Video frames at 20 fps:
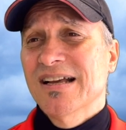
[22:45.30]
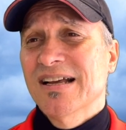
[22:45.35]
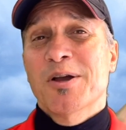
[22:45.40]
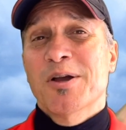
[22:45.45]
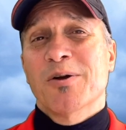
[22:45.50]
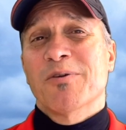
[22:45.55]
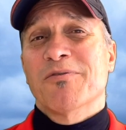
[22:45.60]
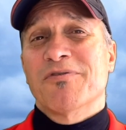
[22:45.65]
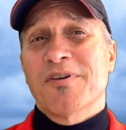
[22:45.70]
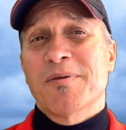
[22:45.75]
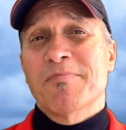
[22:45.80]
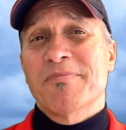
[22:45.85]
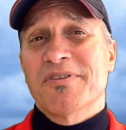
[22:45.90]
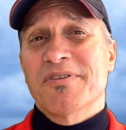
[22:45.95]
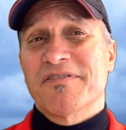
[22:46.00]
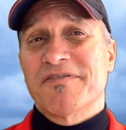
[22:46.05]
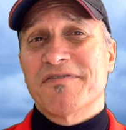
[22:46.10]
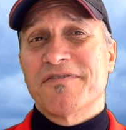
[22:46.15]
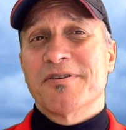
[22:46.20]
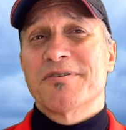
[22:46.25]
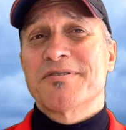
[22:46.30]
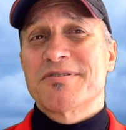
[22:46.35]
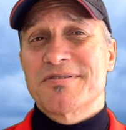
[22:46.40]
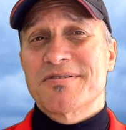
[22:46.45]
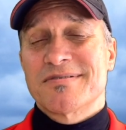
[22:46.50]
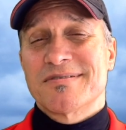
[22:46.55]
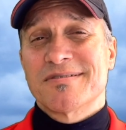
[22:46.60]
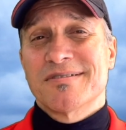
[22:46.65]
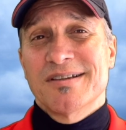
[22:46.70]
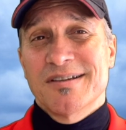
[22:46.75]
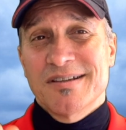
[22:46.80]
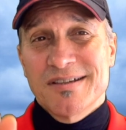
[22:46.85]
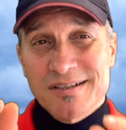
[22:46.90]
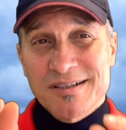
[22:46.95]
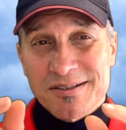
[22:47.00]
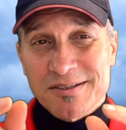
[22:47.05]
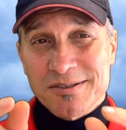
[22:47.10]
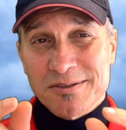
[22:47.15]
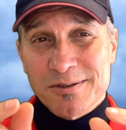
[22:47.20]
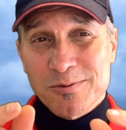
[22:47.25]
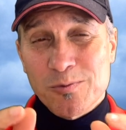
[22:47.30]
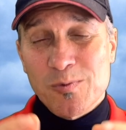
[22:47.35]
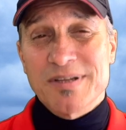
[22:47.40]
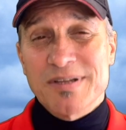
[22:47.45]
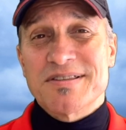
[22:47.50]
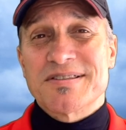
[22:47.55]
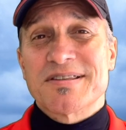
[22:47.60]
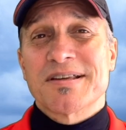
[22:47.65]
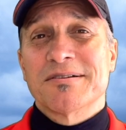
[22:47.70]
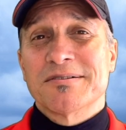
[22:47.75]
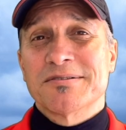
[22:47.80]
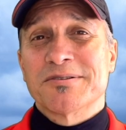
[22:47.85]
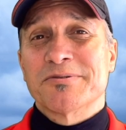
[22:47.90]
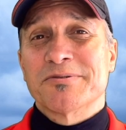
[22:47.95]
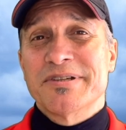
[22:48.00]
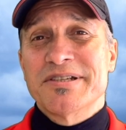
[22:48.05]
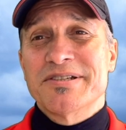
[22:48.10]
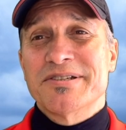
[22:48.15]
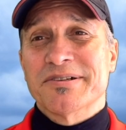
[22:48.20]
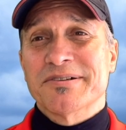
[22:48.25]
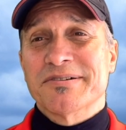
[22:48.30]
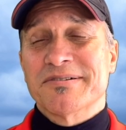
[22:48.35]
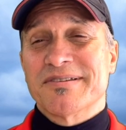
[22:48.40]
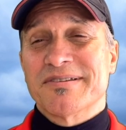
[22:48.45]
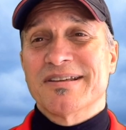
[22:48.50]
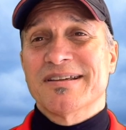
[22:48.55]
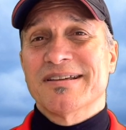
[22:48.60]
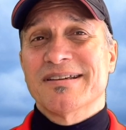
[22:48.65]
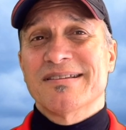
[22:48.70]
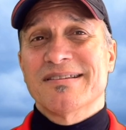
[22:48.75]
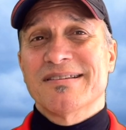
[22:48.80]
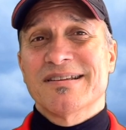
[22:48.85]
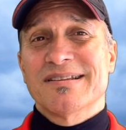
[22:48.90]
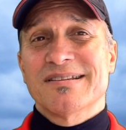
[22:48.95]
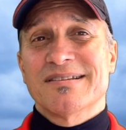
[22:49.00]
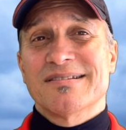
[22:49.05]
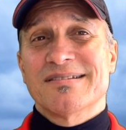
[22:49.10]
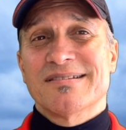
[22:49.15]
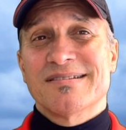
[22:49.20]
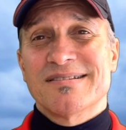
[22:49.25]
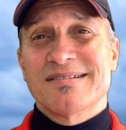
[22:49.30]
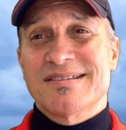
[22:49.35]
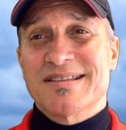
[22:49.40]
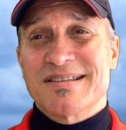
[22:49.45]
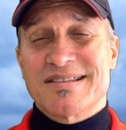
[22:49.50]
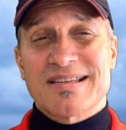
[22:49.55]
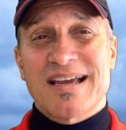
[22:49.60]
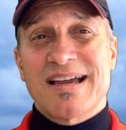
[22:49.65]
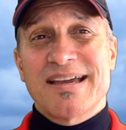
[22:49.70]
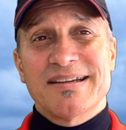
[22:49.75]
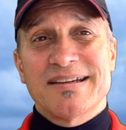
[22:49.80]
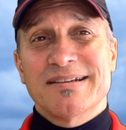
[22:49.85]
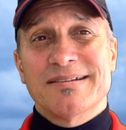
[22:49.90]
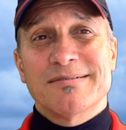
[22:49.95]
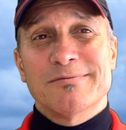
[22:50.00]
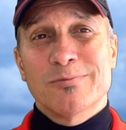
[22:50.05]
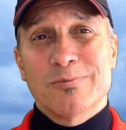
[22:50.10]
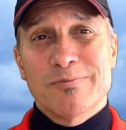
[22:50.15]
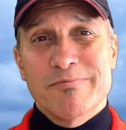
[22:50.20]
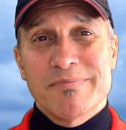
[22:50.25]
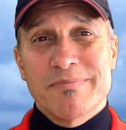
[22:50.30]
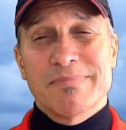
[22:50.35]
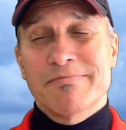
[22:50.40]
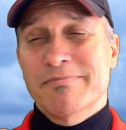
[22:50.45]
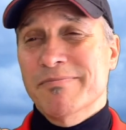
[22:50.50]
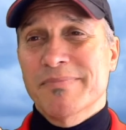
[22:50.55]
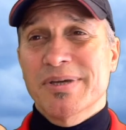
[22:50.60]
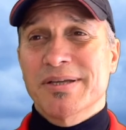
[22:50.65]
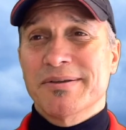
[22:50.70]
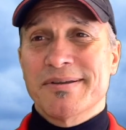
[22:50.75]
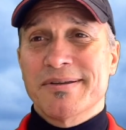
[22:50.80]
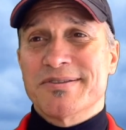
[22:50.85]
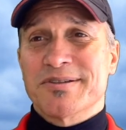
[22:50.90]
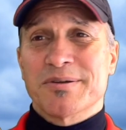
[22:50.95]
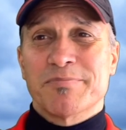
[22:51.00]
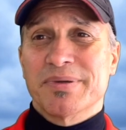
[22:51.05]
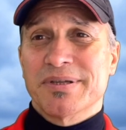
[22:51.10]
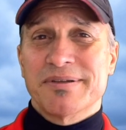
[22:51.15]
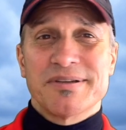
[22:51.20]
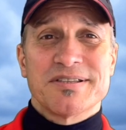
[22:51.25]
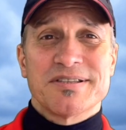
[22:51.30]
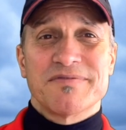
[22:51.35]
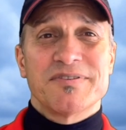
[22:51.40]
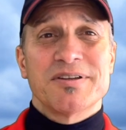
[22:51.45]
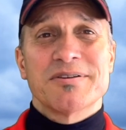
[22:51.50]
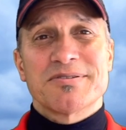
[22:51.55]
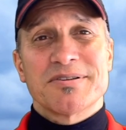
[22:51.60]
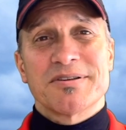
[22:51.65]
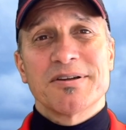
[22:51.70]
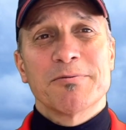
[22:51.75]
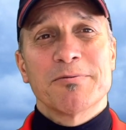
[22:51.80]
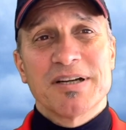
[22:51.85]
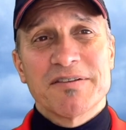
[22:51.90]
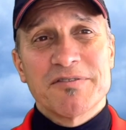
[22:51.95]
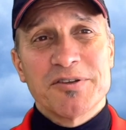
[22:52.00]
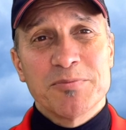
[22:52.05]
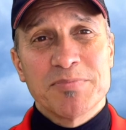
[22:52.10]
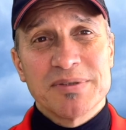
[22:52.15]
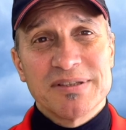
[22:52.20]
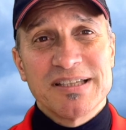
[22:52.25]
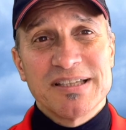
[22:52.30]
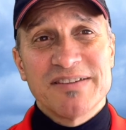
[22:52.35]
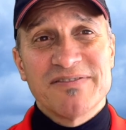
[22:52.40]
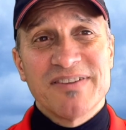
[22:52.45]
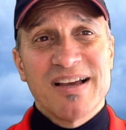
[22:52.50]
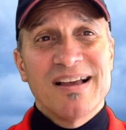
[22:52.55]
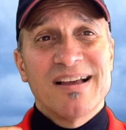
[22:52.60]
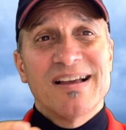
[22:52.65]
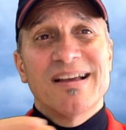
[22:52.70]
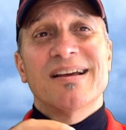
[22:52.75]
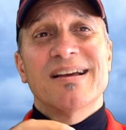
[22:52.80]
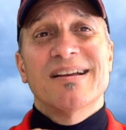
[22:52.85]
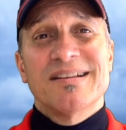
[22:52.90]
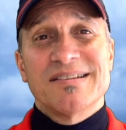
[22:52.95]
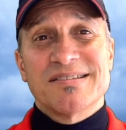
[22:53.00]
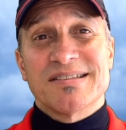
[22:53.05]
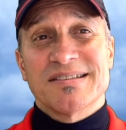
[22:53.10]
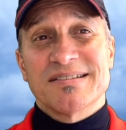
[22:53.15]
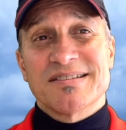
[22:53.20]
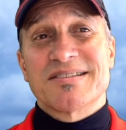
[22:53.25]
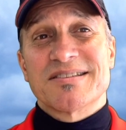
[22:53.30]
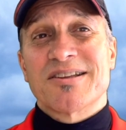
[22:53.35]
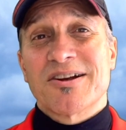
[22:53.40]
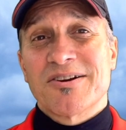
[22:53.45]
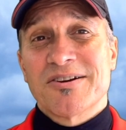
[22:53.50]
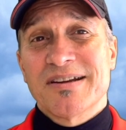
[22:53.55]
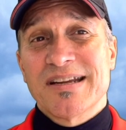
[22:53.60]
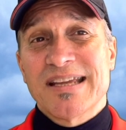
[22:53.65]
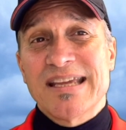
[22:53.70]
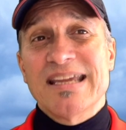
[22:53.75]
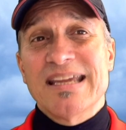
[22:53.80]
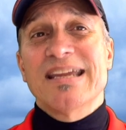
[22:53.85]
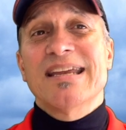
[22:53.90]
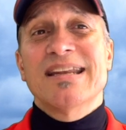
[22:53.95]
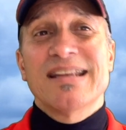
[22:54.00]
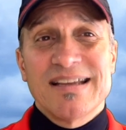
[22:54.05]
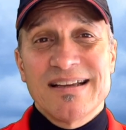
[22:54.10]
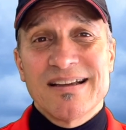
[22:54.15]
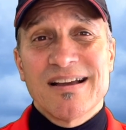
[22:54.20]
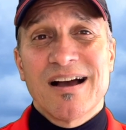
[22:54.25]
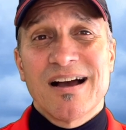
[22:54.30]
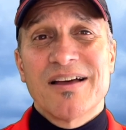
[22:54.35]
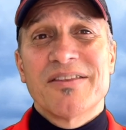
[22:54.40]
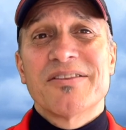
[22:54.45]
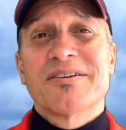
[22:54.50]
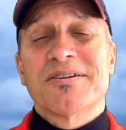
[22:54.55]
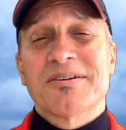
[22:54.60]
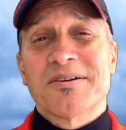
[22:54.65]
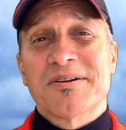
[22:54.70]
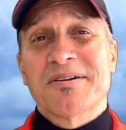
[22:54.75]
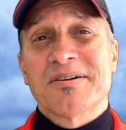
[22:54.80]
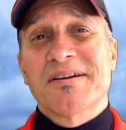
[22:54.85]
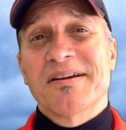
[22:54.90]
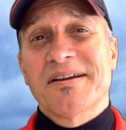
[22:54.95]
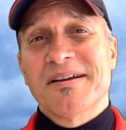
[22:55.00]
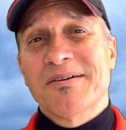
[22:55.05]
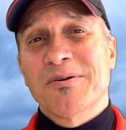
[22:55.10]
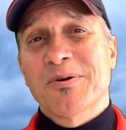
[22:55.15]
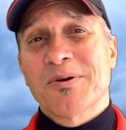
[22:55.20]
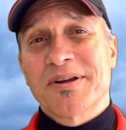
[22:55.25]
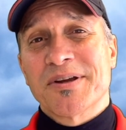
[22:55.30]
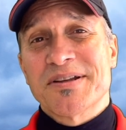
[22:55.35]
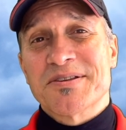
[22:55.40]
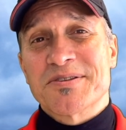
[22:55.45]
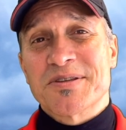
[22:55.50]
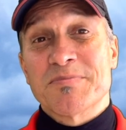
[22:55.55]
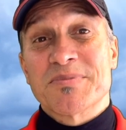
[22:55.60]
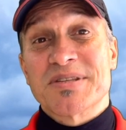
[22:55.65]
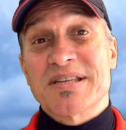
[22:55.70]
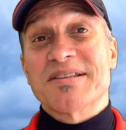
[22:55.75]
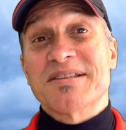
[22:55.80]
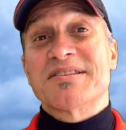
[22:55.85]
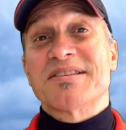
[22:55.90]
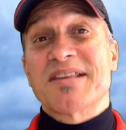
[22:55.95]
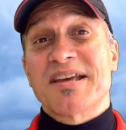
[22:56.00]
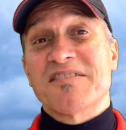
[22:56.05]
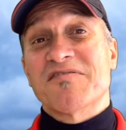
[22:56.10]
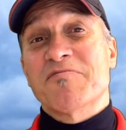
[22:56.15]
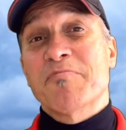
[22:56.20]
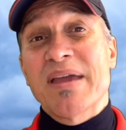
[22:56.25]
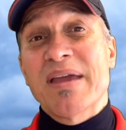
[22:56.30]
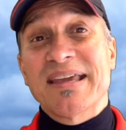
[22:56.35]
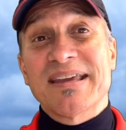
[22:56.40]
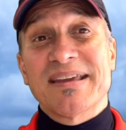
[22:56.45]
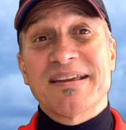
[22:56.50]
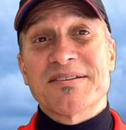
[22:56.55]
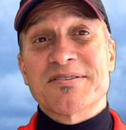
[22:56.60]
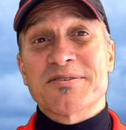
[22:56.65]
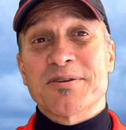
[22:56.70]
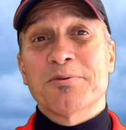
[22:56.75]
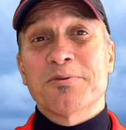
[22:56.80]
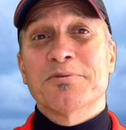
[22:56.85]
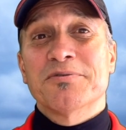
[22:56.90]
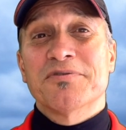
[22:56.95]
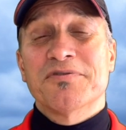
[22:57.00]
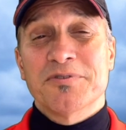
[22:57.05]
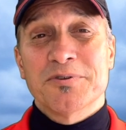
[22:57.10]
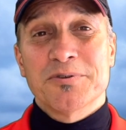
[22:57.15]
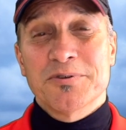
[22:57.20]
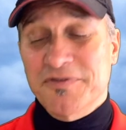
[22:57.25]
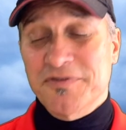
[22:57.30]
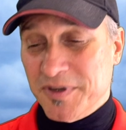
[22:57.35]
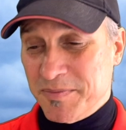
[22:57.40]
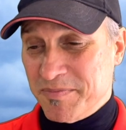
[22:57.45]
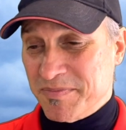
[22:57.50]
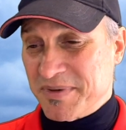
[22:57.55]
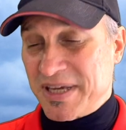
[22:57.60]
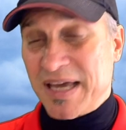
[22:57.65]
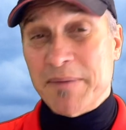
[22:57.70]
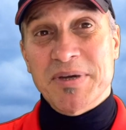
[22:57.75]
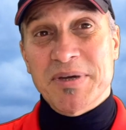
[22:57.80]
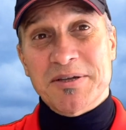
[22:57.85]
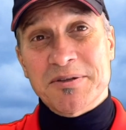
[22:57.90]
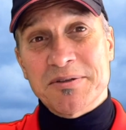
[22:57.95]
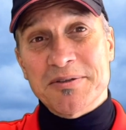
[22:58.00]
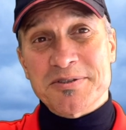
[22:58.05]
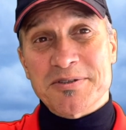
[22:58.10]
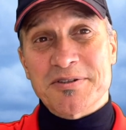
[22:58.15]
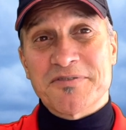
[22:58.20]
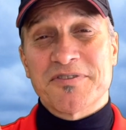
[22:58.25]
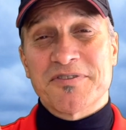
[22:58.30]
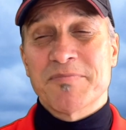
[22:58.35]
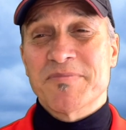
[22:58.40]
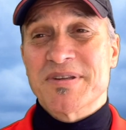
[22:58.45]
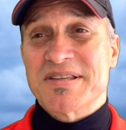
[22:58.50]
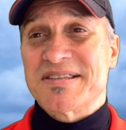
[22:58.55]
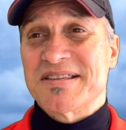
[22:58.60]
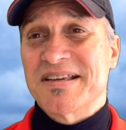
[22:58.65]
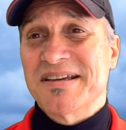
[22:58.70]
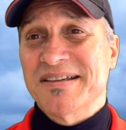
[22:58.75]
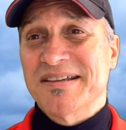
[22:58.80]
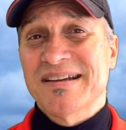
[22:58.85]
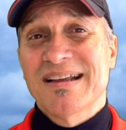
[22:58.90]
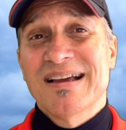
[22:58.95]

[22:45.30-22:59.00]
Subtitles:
from the first little one-celled creature that decided millions or billions of years ago, whatever you believe, to start eating other organisms instead of making its own food from chemicals or from the sun,